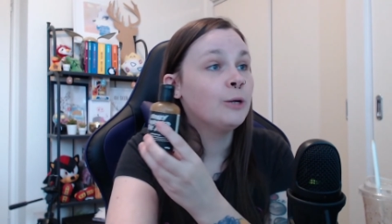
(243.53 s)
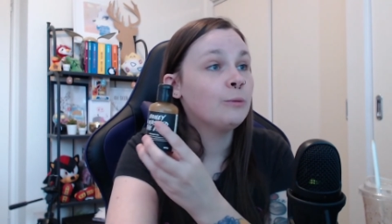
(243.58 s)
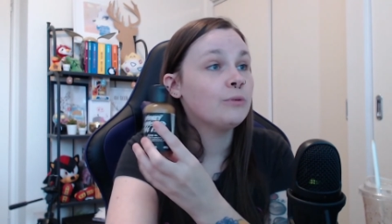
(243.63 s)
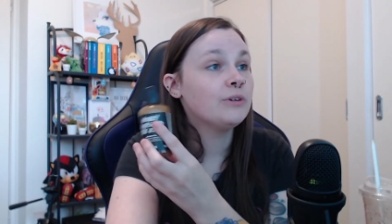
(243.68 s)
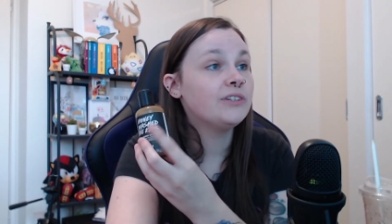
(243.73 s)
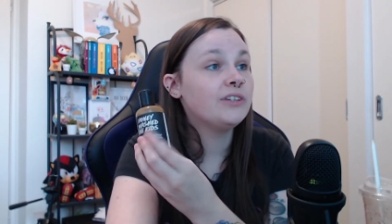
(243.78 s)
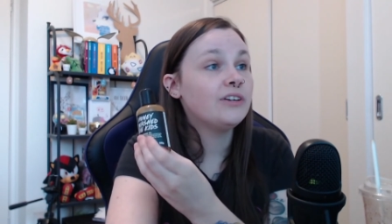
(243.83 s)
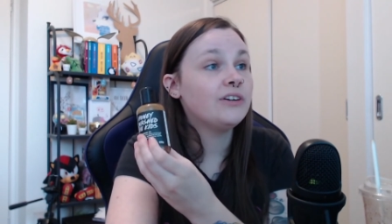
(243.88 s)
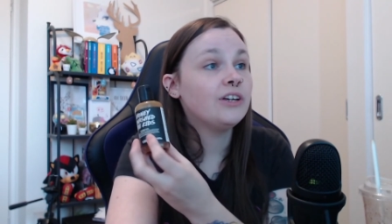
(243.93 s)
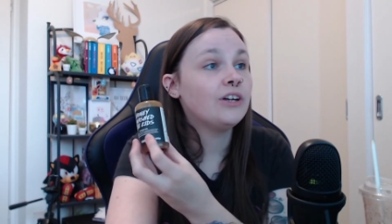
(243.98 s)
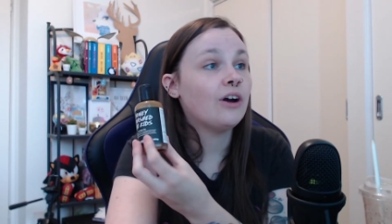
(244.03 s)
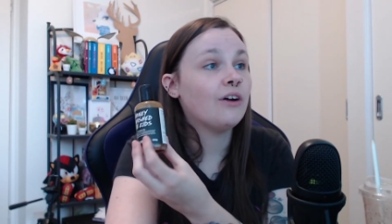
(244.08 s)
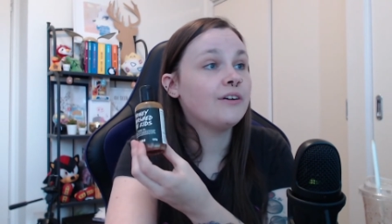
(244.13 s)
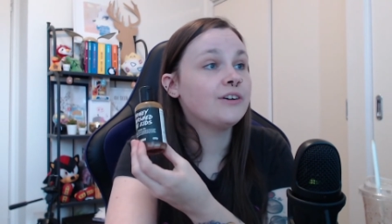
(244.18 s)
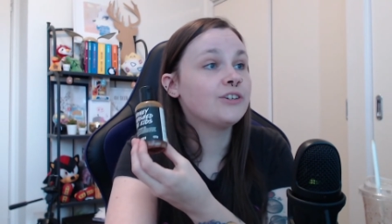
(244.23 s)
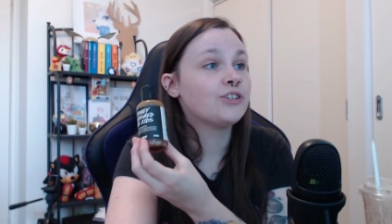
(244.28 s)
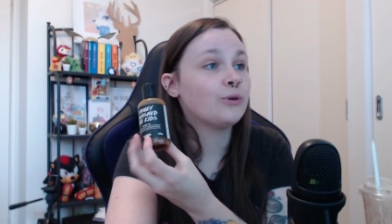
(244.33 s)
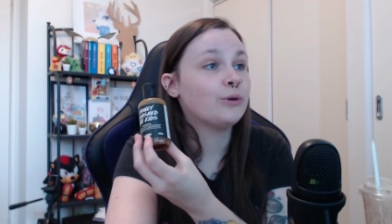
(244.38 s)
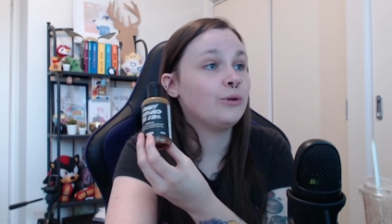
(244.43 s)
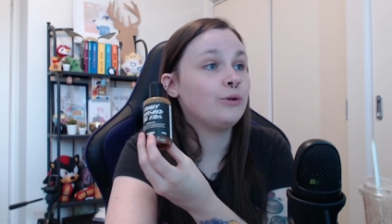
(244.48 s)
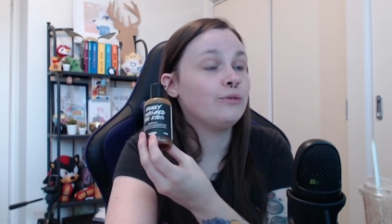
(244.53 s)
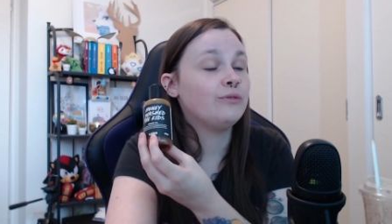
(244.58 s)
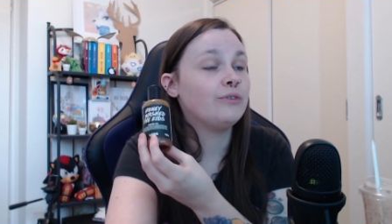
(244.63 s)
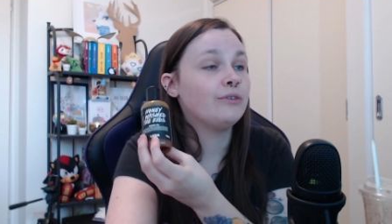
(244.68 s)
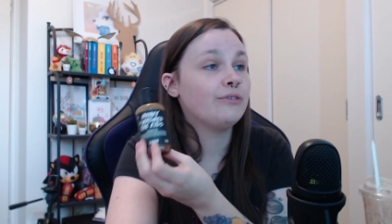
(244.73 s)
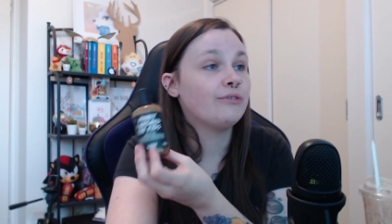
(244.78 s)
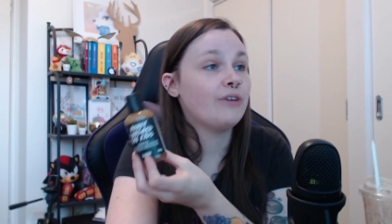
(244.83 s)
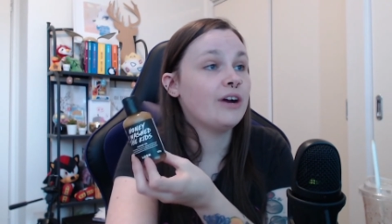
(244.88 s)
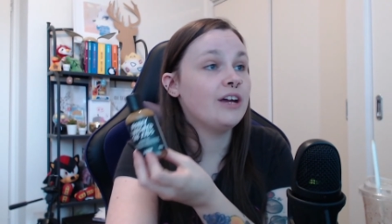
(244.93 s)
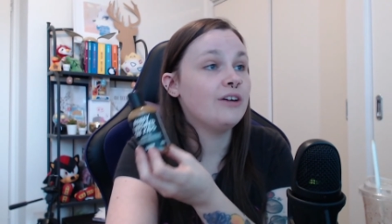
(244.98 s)
Brazilian orange oil for
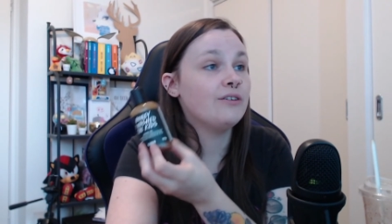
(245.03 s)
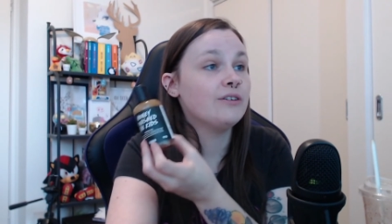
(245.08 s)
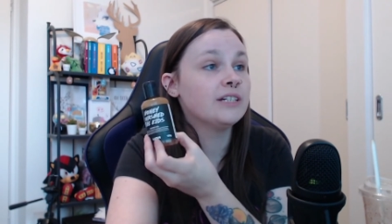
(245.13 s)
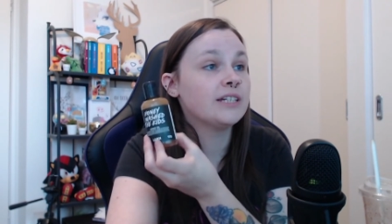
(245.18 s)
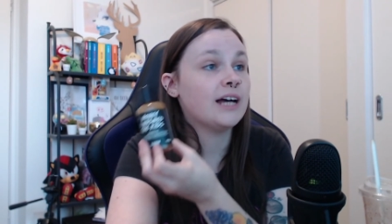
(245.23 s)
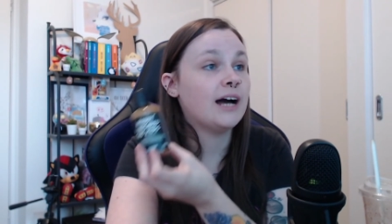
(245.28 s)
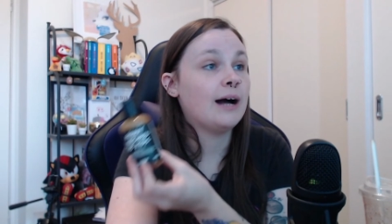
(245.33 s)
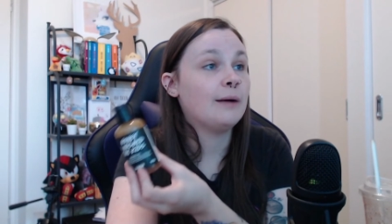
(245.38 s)
fragrant,